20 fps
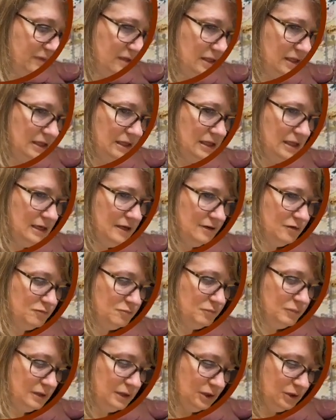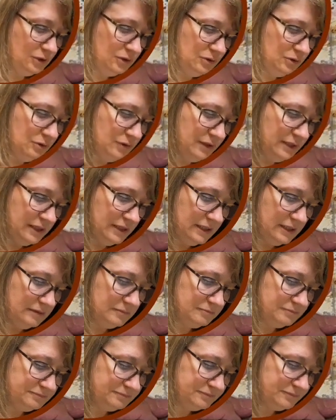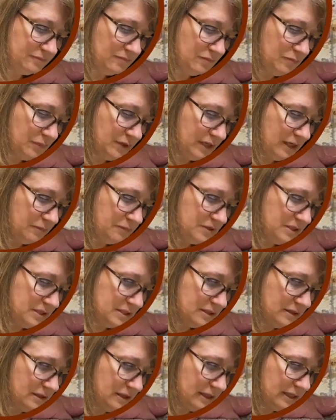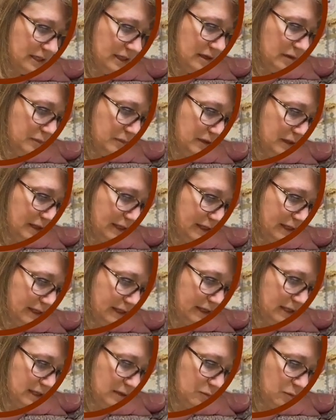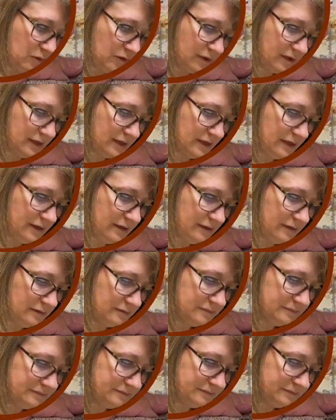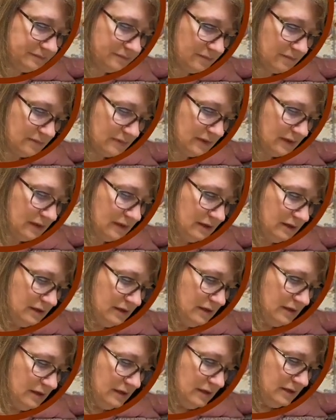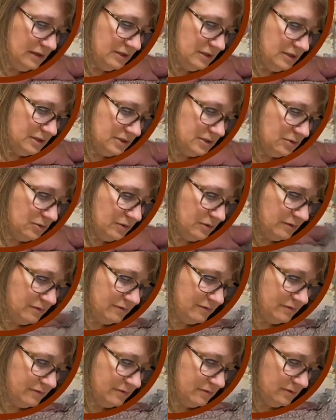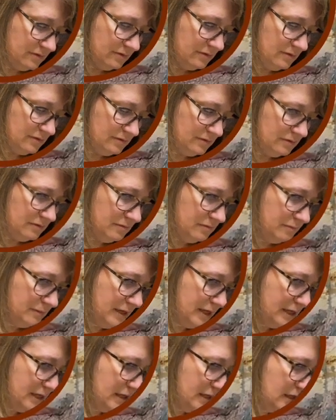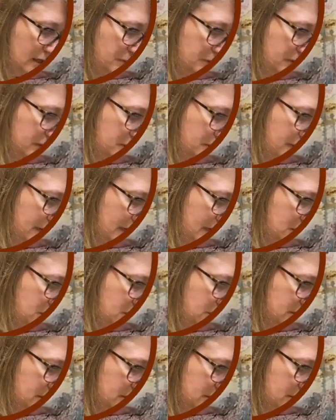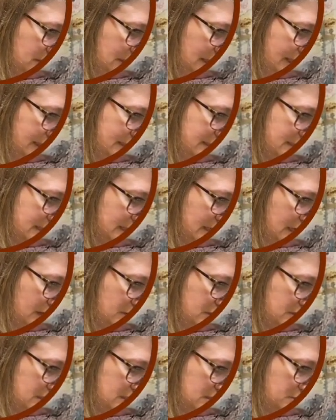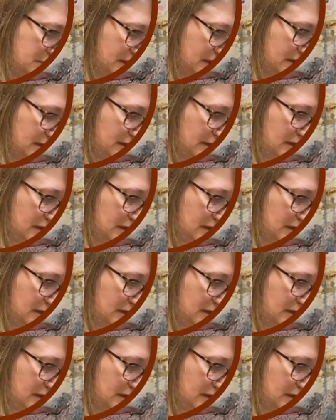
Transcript: lot of blue in it, but I'm just going to kind of play and keep working here. Just sort of making up an imagined landscape. This is my